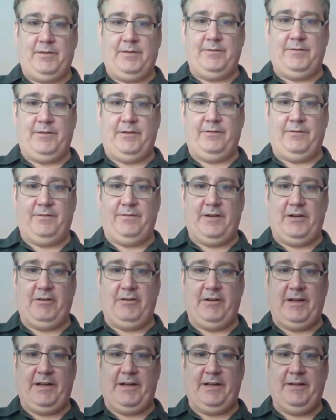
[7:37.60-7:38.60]
you know,
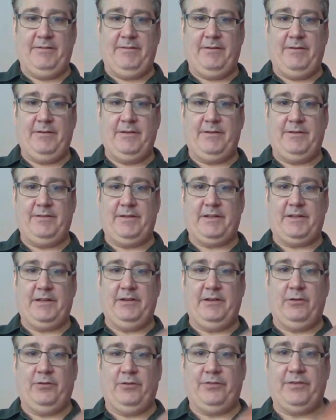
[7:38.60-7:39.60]
you can
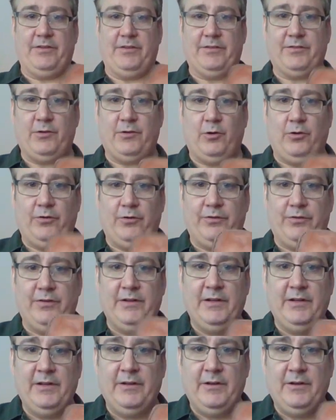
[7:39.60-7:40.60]
notice the soles
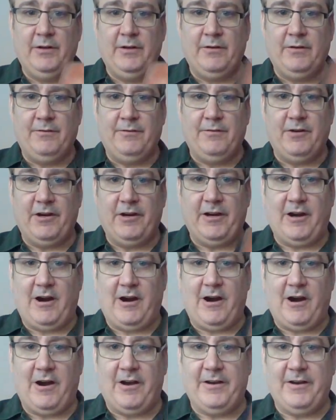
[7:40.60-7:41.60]
very
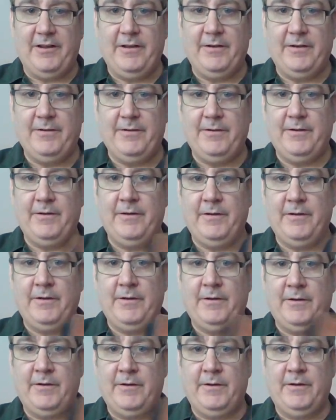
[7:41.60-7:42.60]
hard
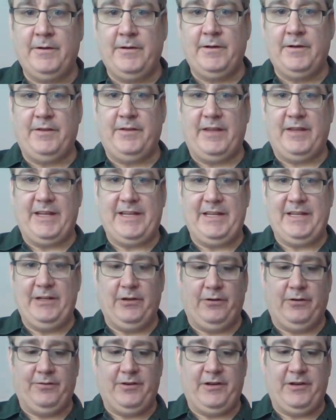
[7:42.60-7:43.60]
and the
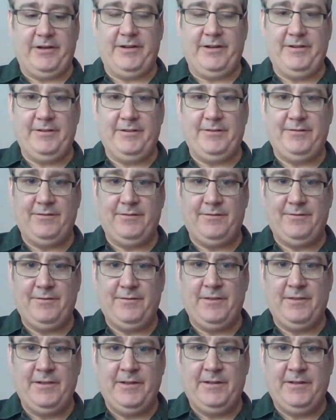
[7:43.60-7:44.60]
heel very,
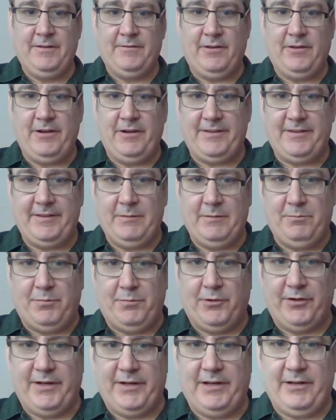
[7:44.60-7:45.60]
very
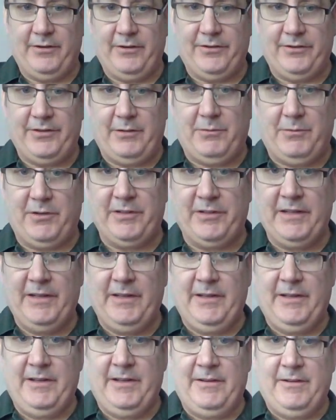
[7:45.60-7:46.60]
simple. You know, it's almost
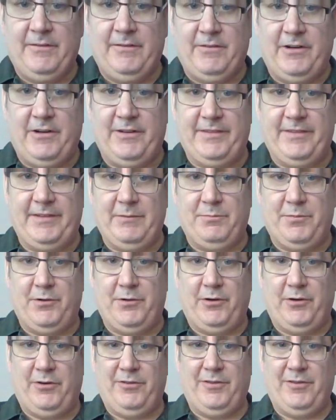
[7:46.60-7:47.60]
very
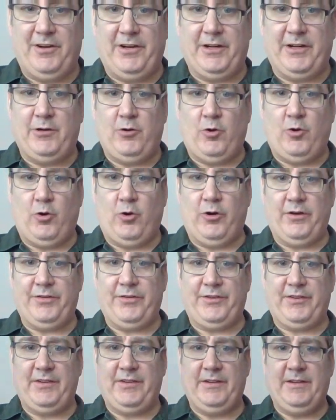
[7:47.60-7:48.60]
simple, very
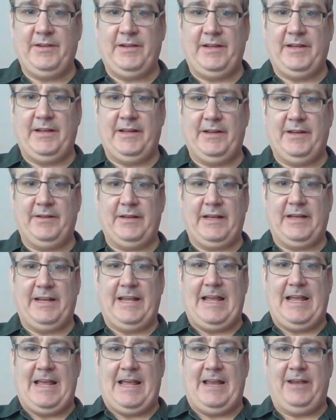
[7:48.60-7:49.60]
coarse, and
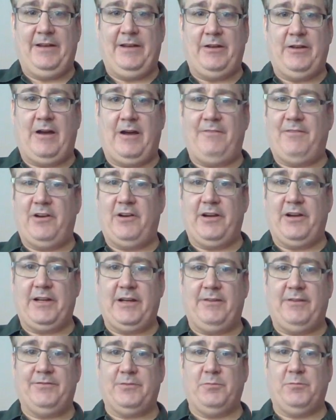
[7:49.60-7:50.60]
again, not very
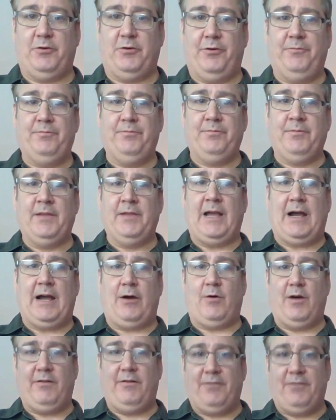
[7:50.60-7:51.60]
comfortable.
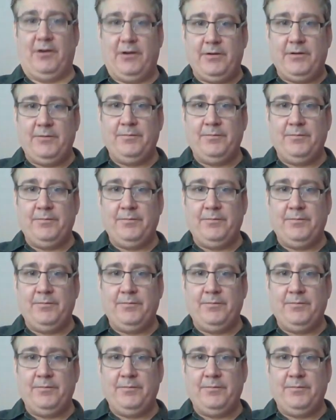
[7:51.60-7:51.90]
However,